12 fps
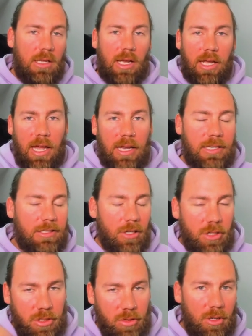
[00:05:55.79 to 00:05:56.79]
Again, there's
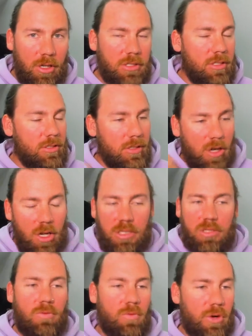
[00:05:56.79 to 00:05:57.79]
lots
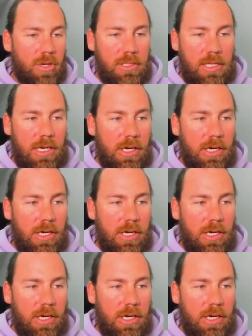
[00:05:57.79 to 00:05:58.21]
of words here,